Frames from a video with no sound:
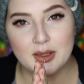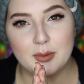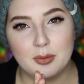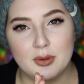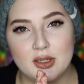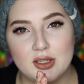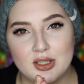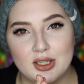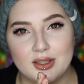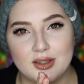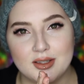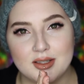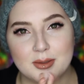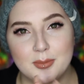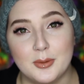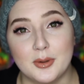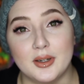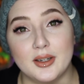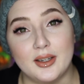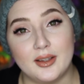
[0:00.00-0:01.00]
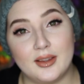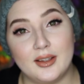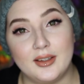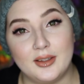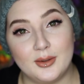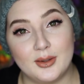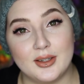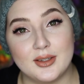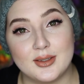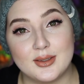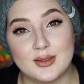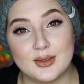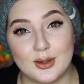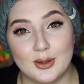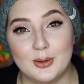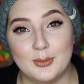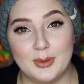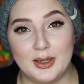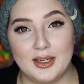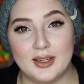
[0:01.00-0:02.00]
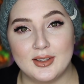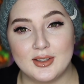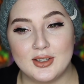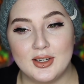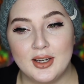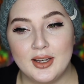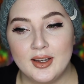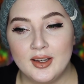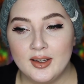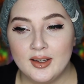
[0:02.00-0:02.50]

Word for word: appreciate the support, and I thank you guys so much.